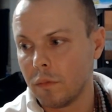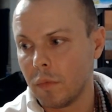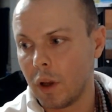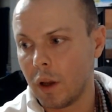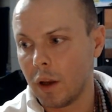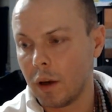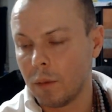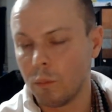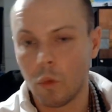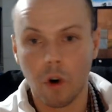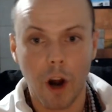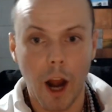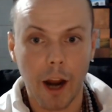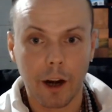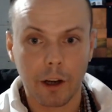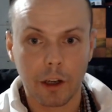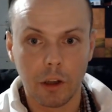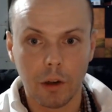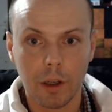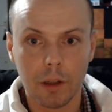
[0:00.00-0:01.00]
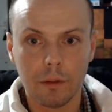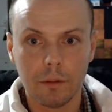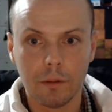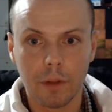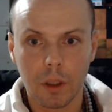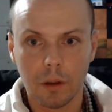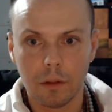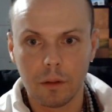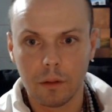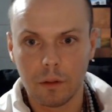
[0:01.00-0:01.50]
more accurate,
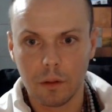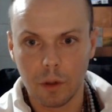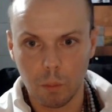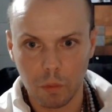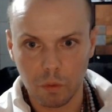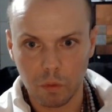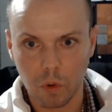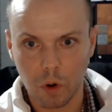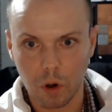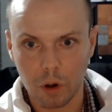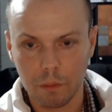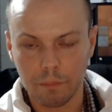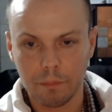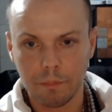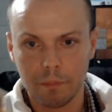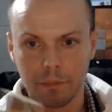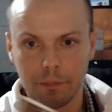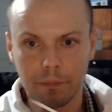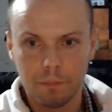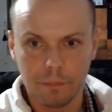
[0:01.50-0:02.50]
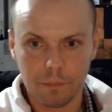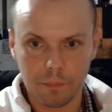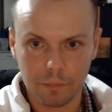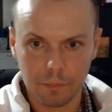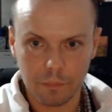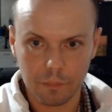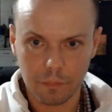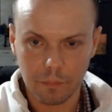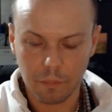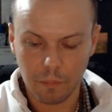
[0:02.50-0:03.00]
than before,
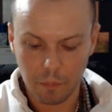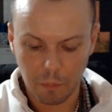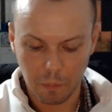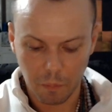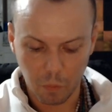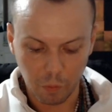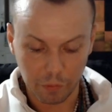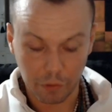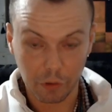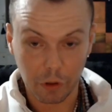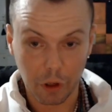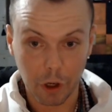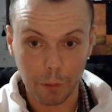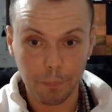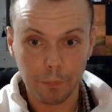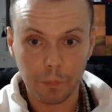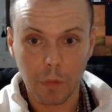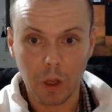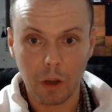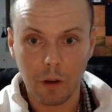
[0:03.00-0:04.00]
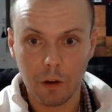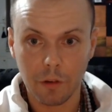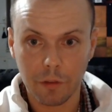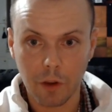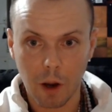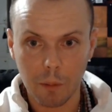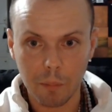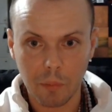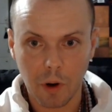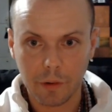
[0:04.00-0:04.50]
which is good. Your
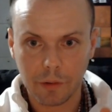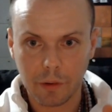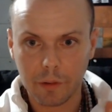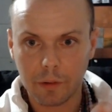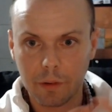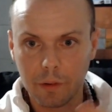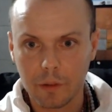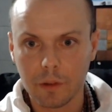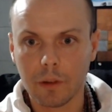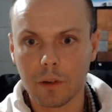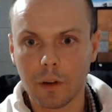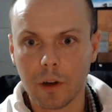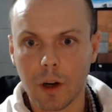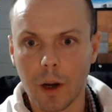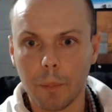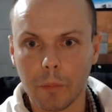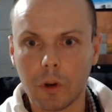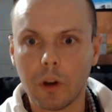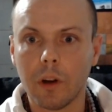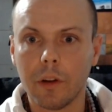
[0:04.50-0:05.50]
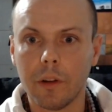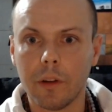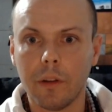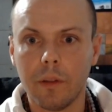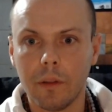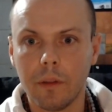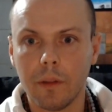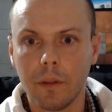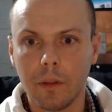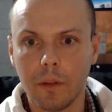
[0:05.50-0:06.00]
thought processes are good
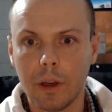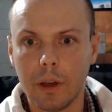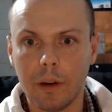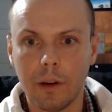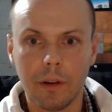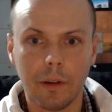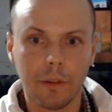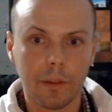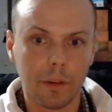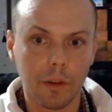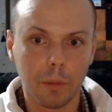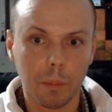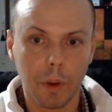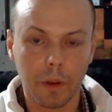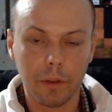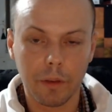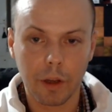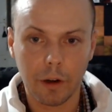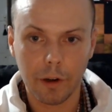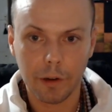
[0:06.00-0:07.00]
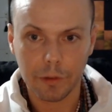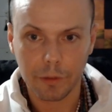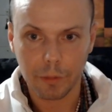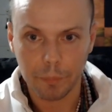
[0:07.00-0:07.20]
leading into this month, Aries.